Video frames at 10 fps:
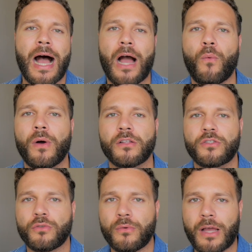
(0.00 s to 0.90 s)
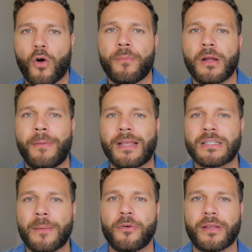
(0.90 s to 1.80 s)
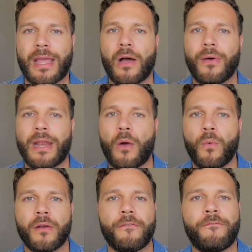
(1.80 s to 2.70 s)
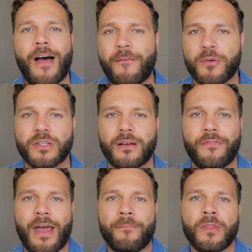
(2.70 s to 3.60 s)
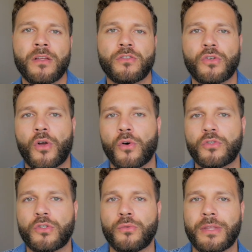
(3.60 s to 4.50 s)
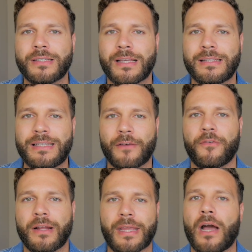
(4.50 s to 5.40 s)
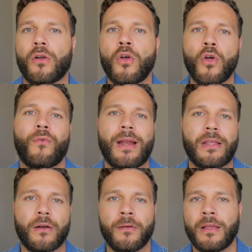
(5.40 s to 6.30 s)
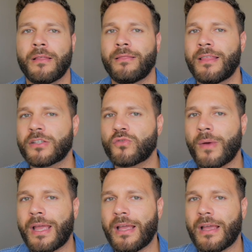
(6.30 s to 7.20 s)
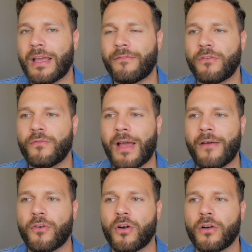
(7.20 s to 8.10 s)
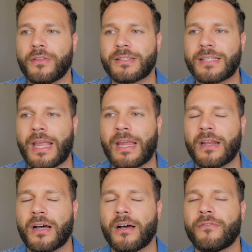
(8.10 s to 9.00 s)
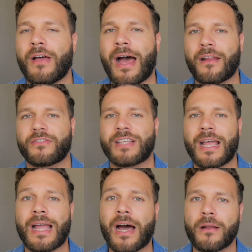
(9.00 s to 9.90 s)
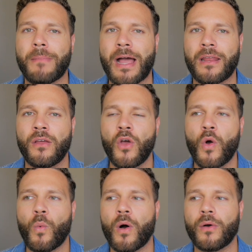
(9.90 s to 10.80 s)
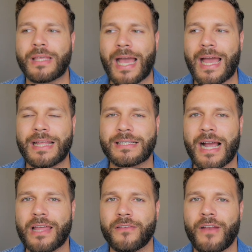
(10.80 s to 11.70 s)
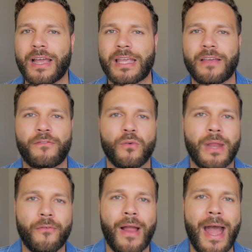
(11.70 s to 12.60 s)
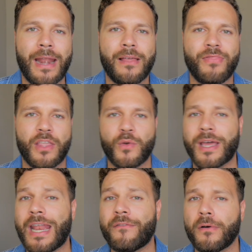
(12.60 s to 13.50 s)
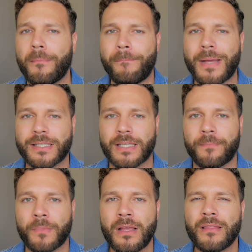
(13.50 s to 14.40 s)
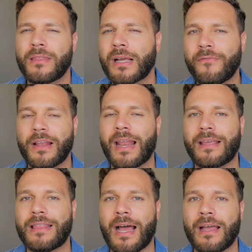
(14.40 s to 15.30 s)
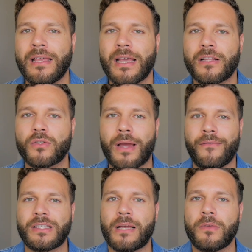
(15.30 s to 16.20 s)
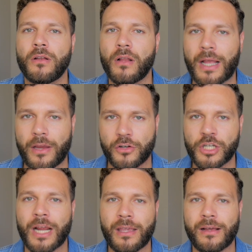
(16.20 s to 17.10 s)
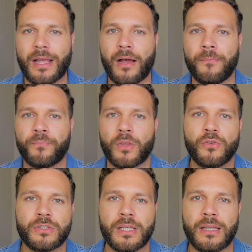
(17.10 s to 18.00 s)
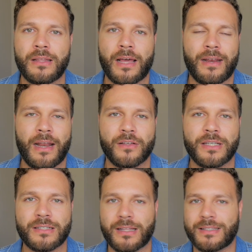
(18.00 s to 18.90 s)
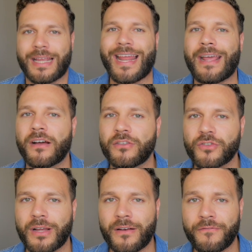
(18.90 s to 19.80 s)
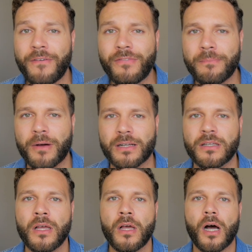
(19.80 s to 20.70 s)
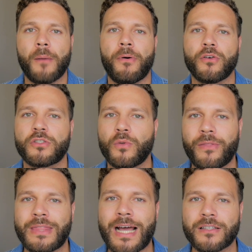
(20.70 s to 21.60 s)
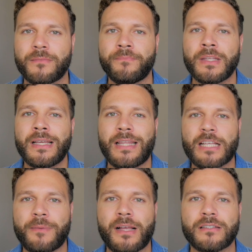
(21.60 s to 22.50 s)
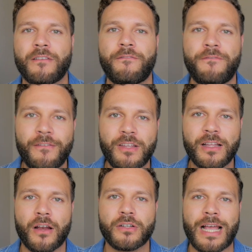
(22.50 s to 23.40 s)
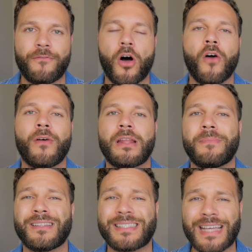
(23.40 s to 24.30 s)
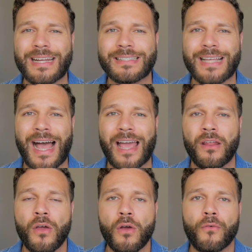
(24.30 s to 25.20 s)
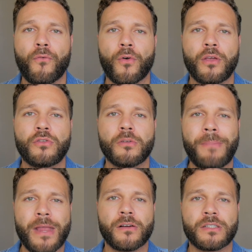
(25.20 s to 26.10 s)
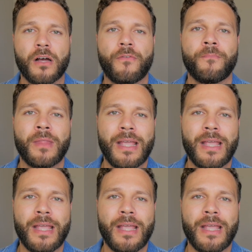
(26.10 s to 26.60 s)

I want to open up a separate account, and I want five percent of that to go to this different account right here. This way, if you've ever heard the saying of out of sight, out of mind, well, yeah, it's kind of like if you never had it, then you can never miss it. Think of it like that. And so every time you look at your checking account, you see that it now says, let's say nine hundred fifty bucks opposed to one thousand. That's because fifty dollars have already been set aside for you to pay yourself